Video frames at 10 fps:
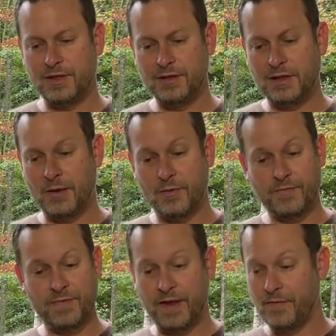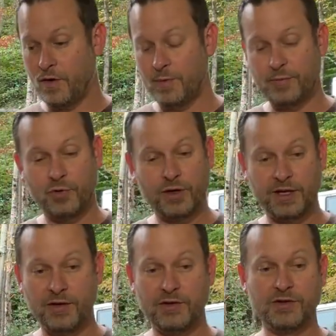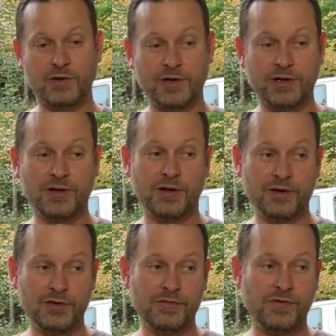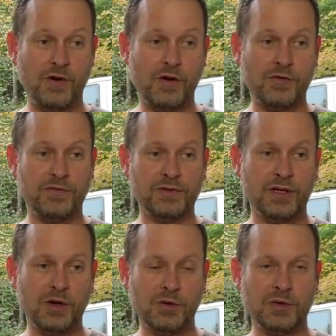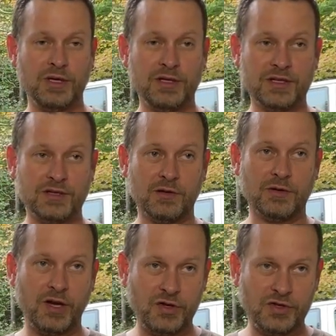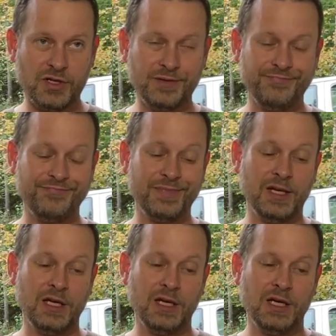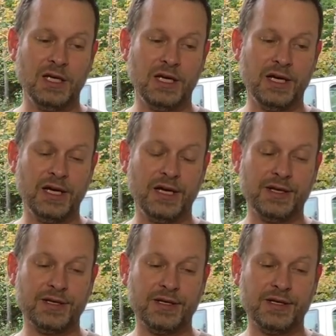they've all been put here during a good fall flow in this location, and